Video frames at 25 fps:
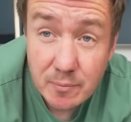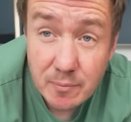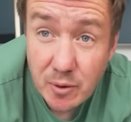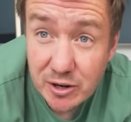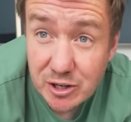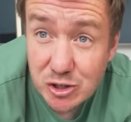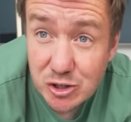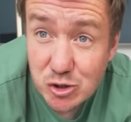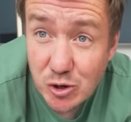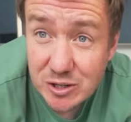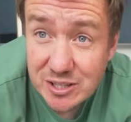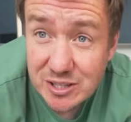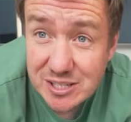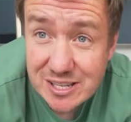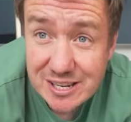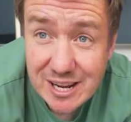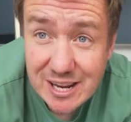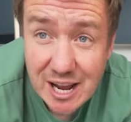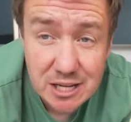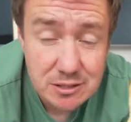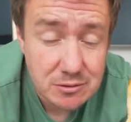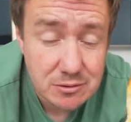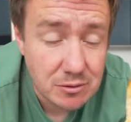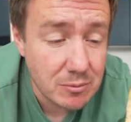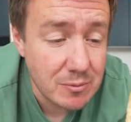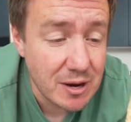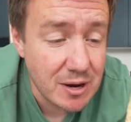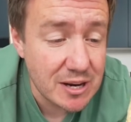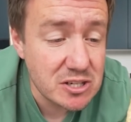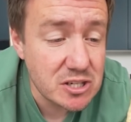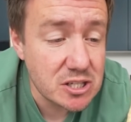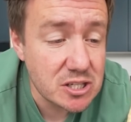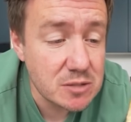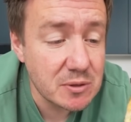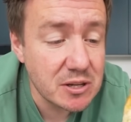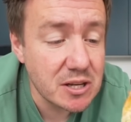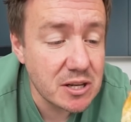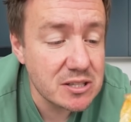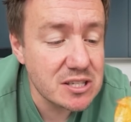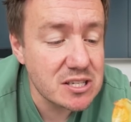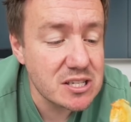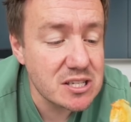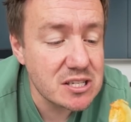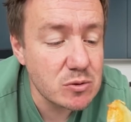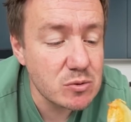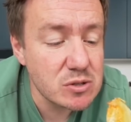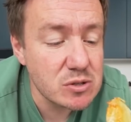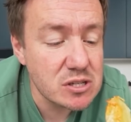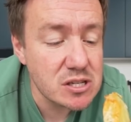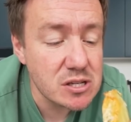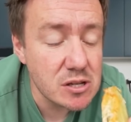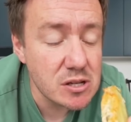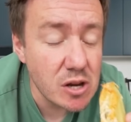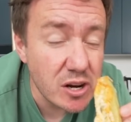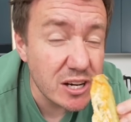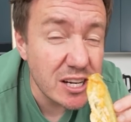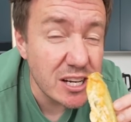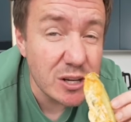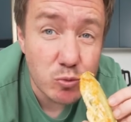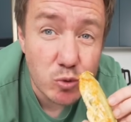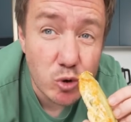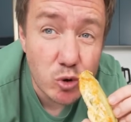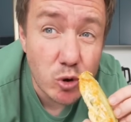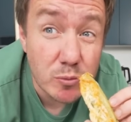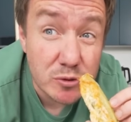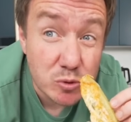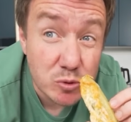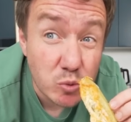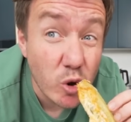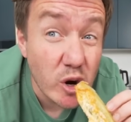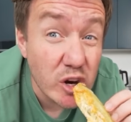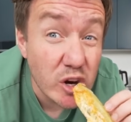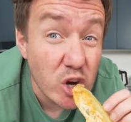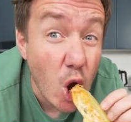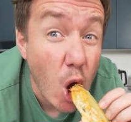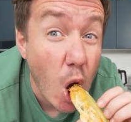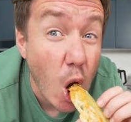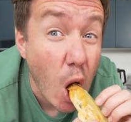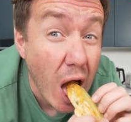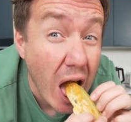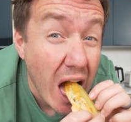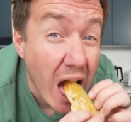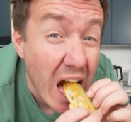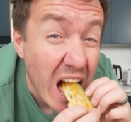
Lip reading: But I'm going to try this last one I made just because it's still slightly warm, and why not?